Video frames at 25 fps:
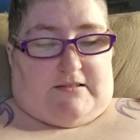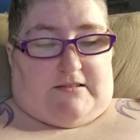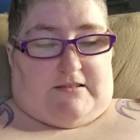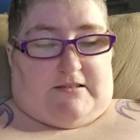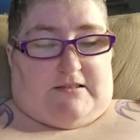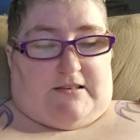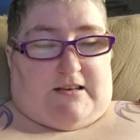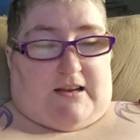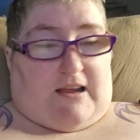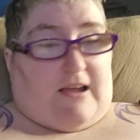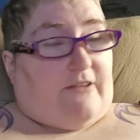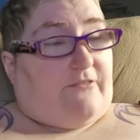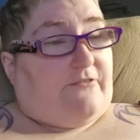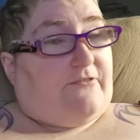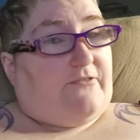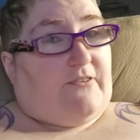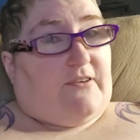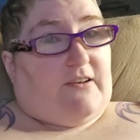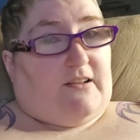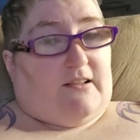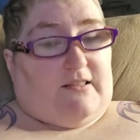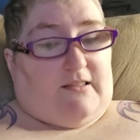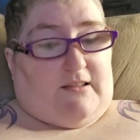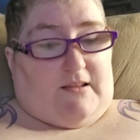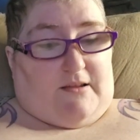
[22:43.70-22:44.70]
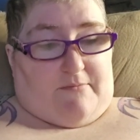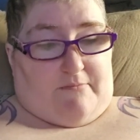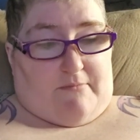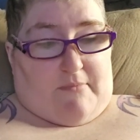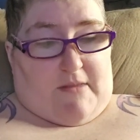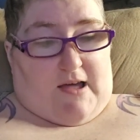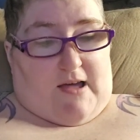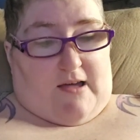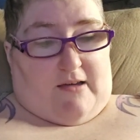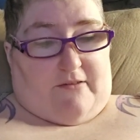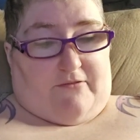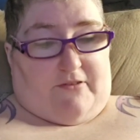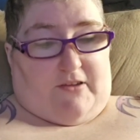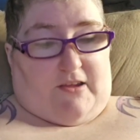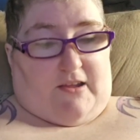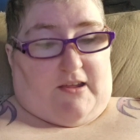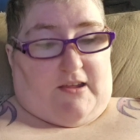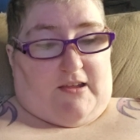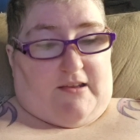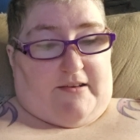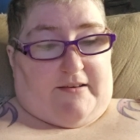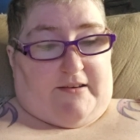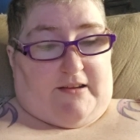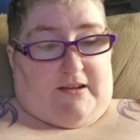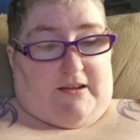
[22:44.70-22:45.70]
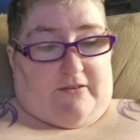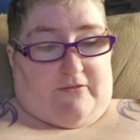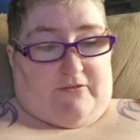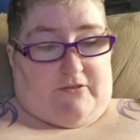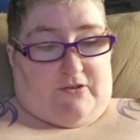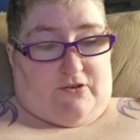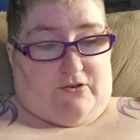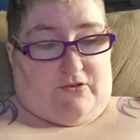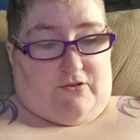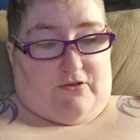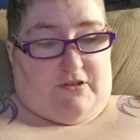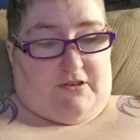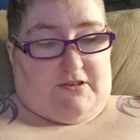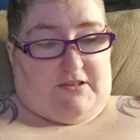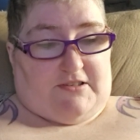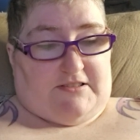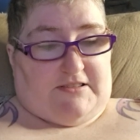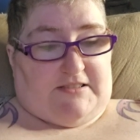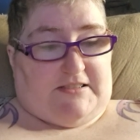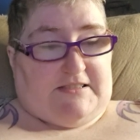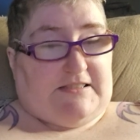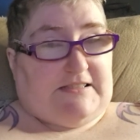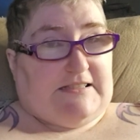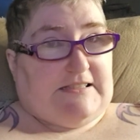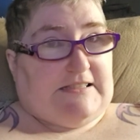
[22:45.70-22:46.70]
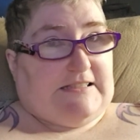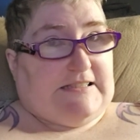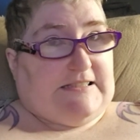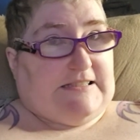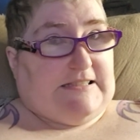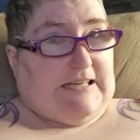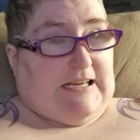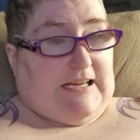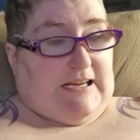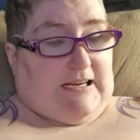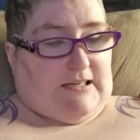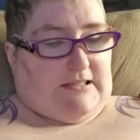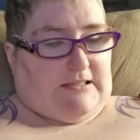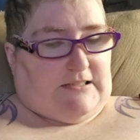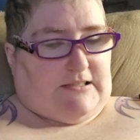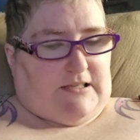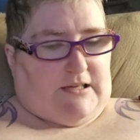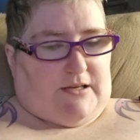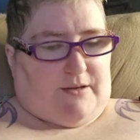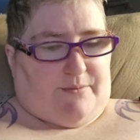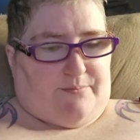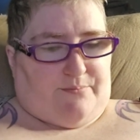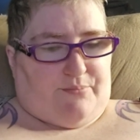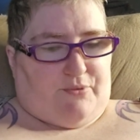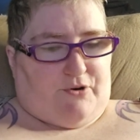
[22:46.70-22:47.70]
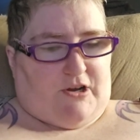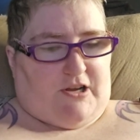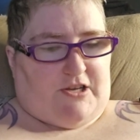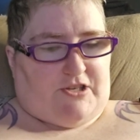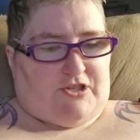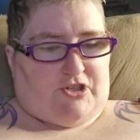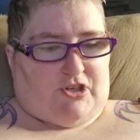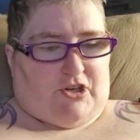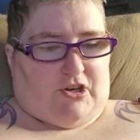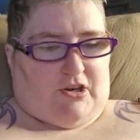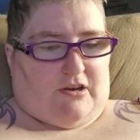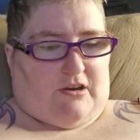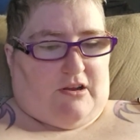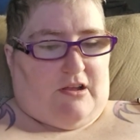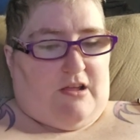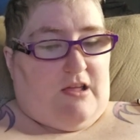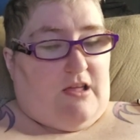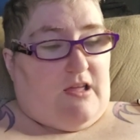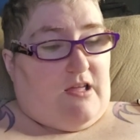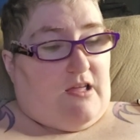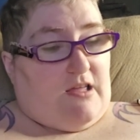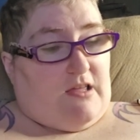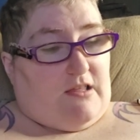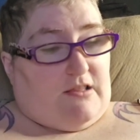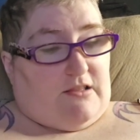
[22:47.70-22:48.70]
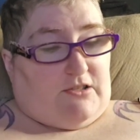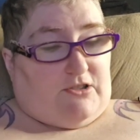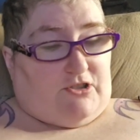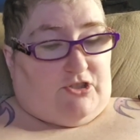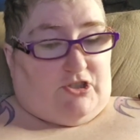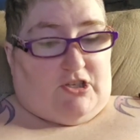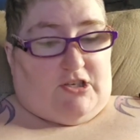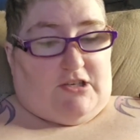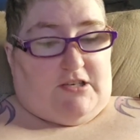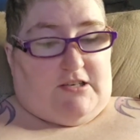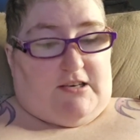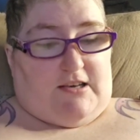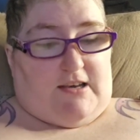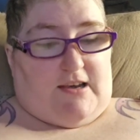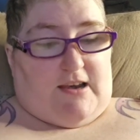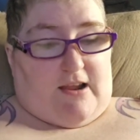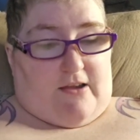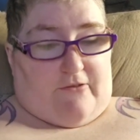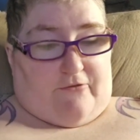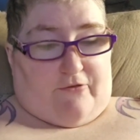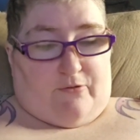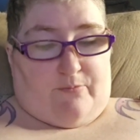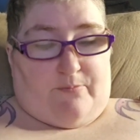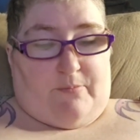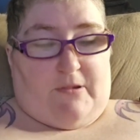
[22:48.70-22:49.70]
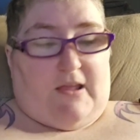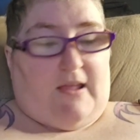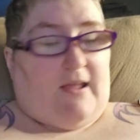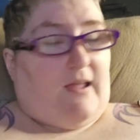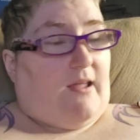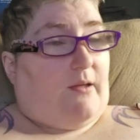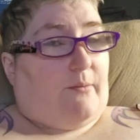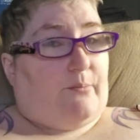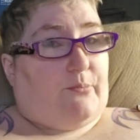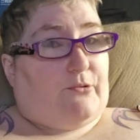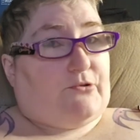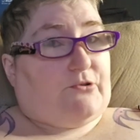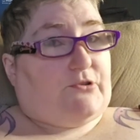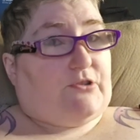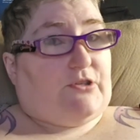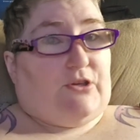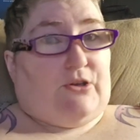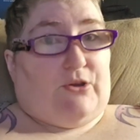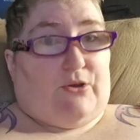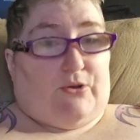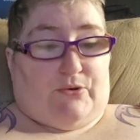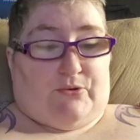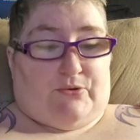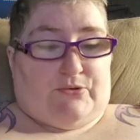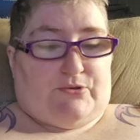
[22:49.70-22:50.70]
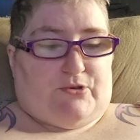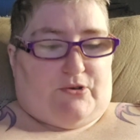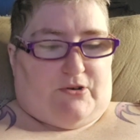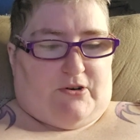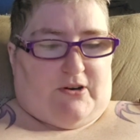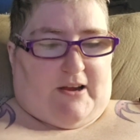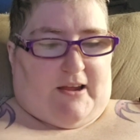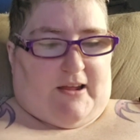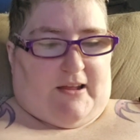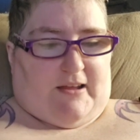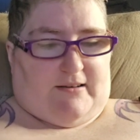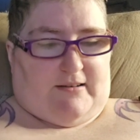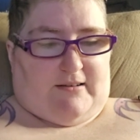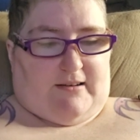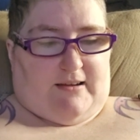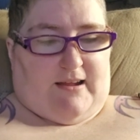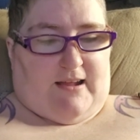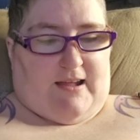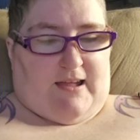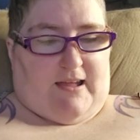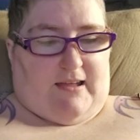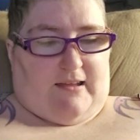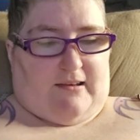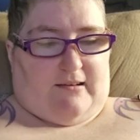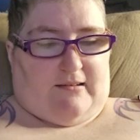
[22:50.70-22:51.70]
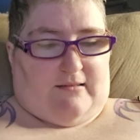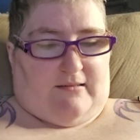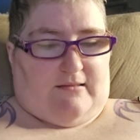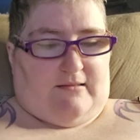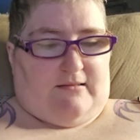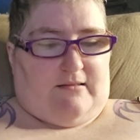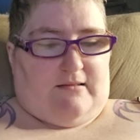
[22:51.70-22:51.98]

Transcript: Definitely Mavi had given her the distinct impression that she'd never be able to use her hand again.